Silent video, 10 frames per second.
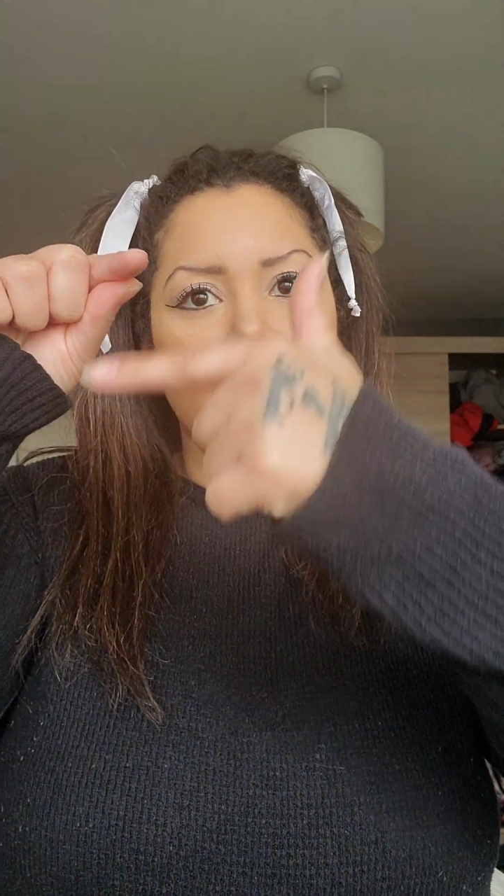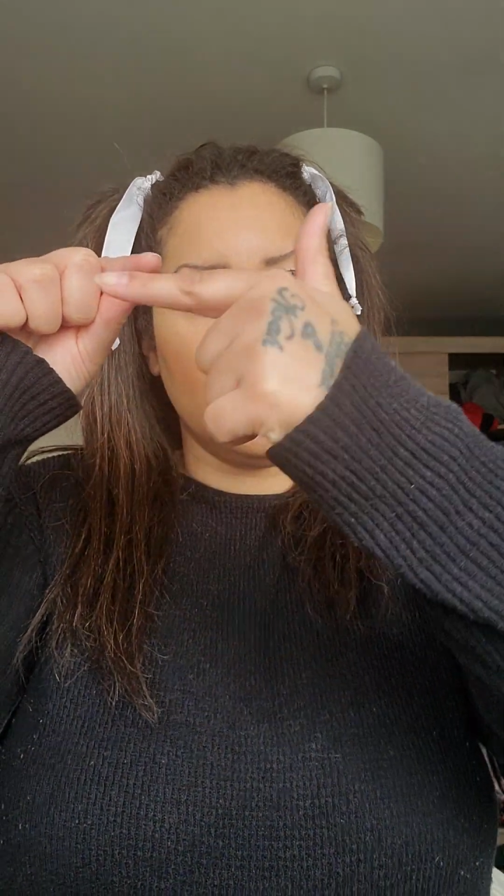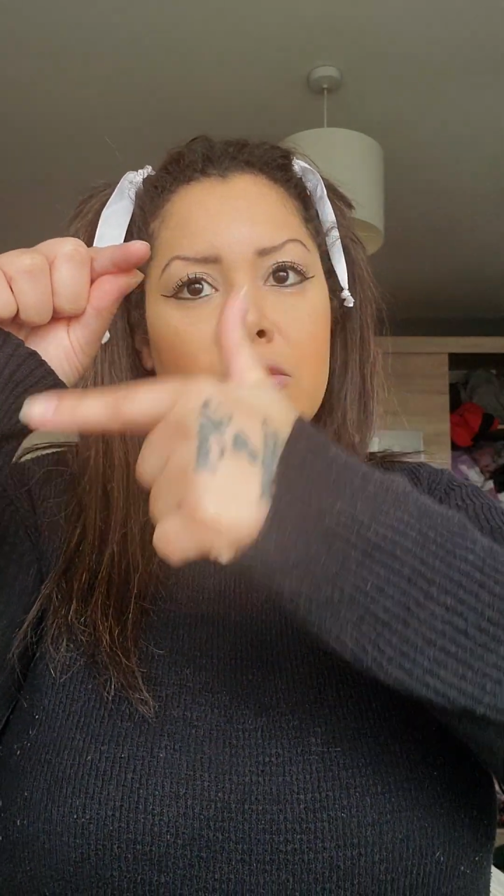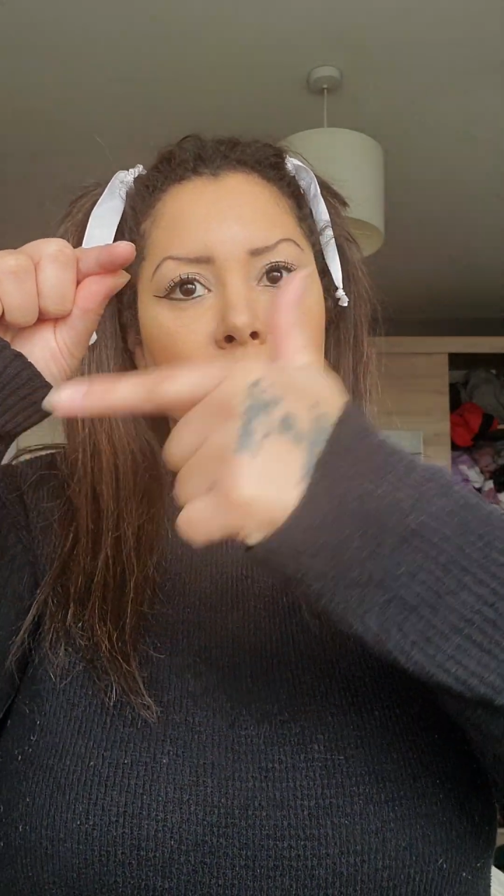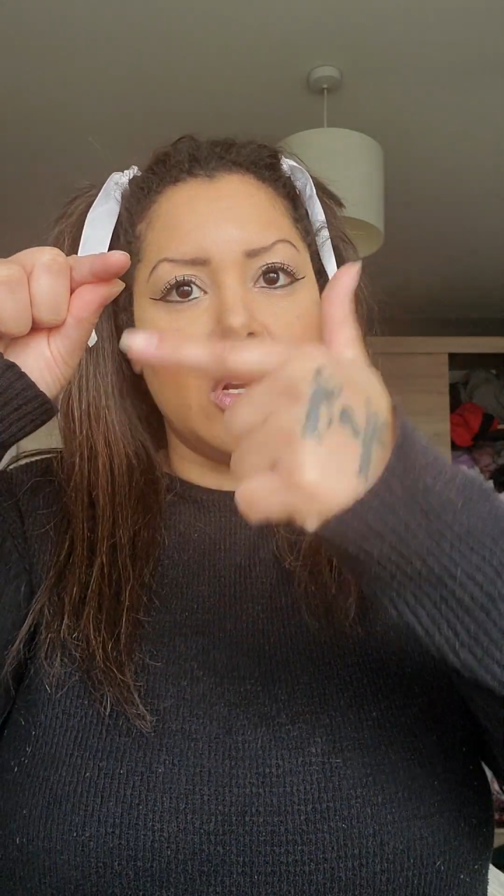
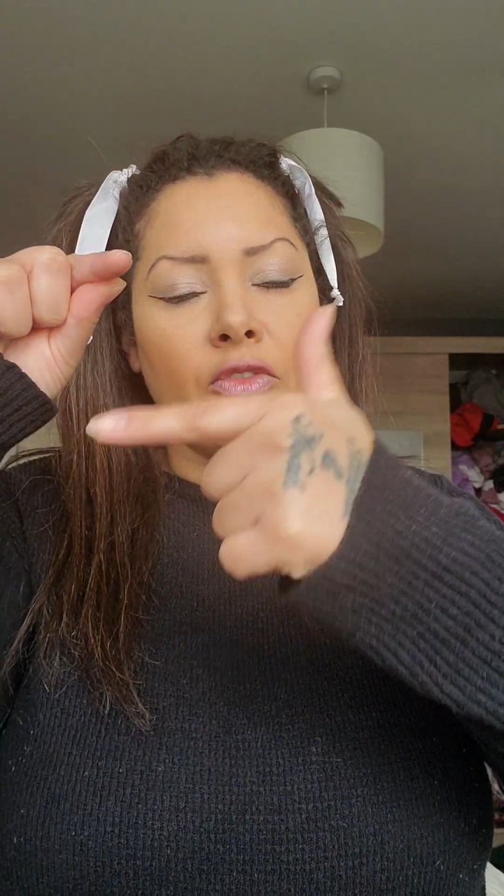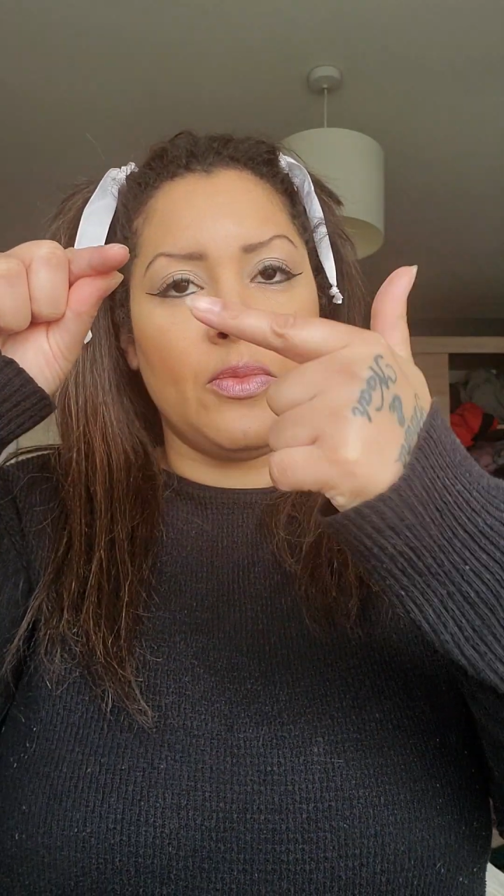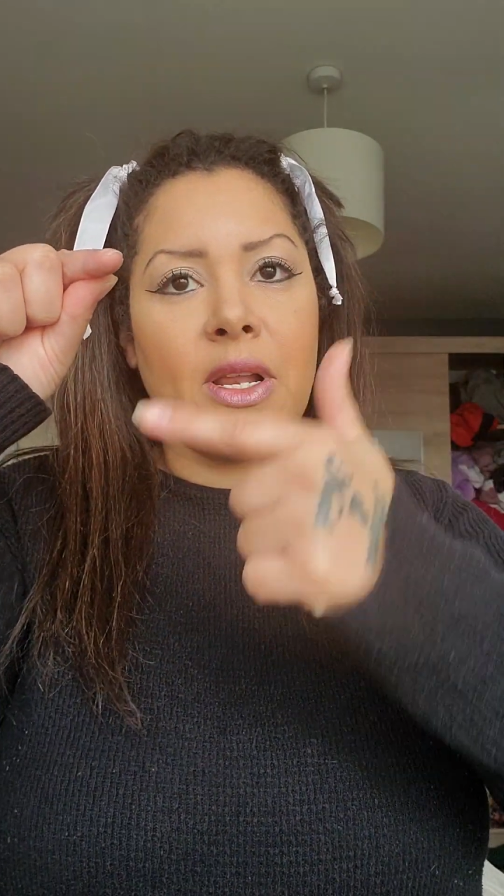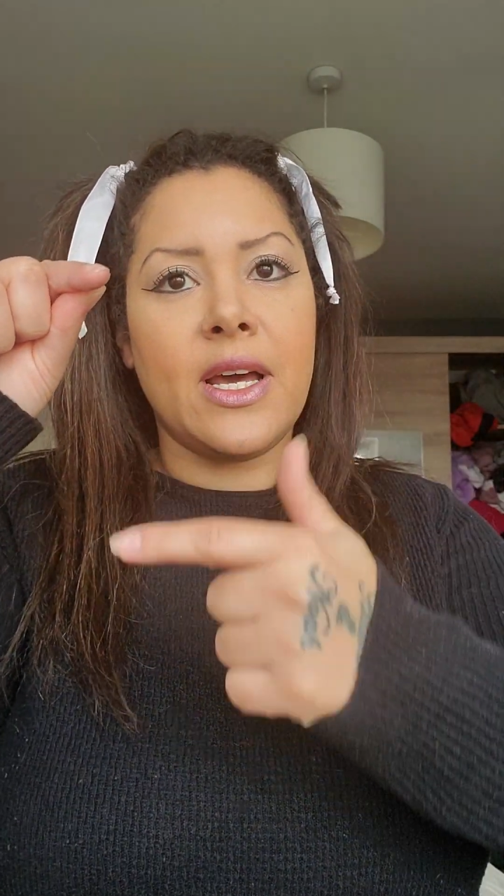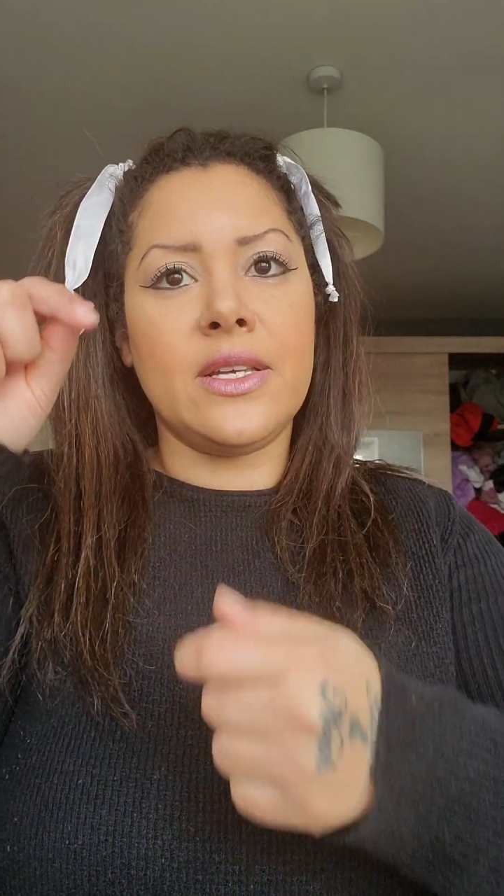it's all over the
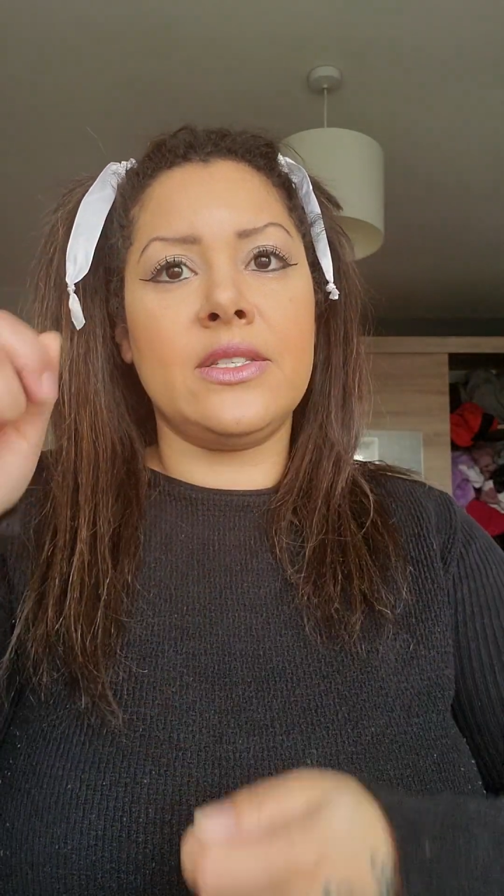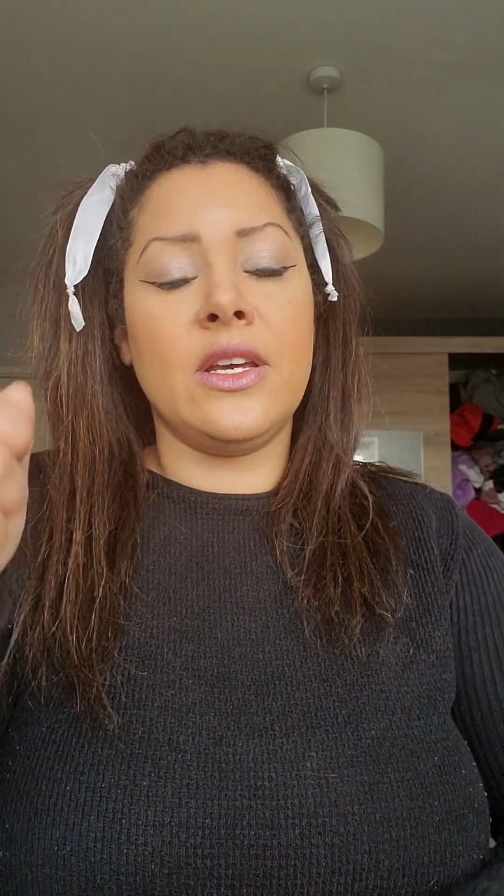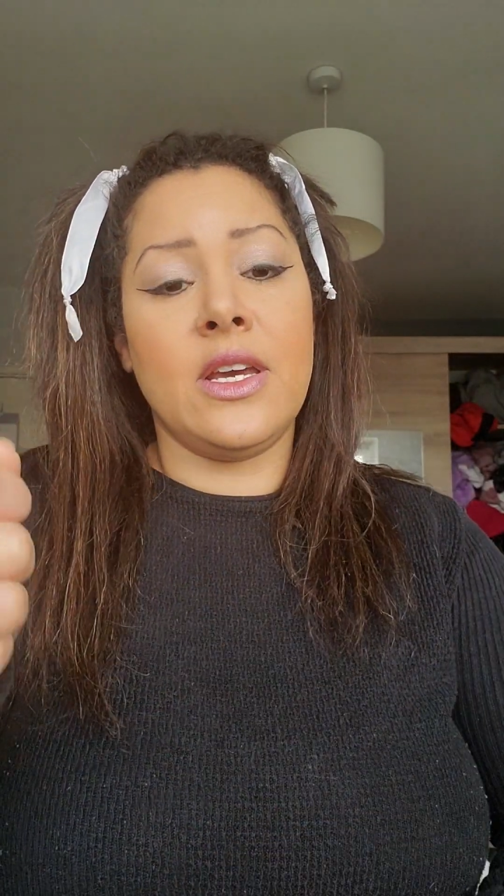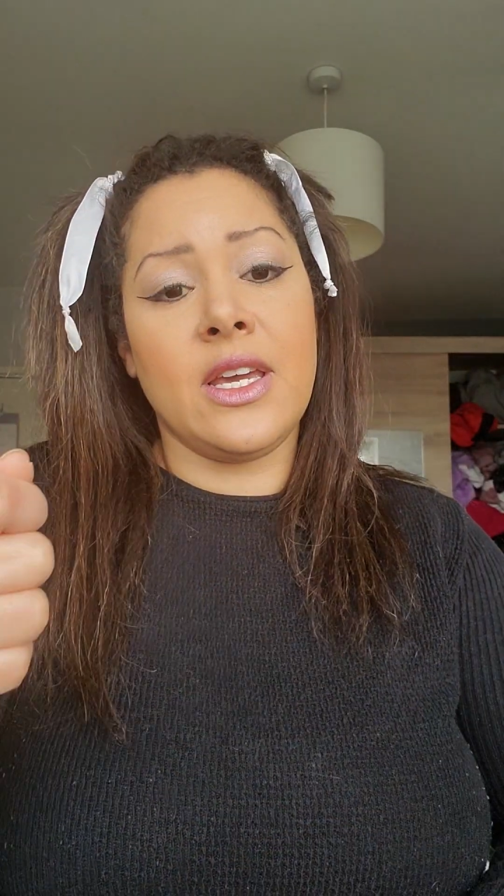place.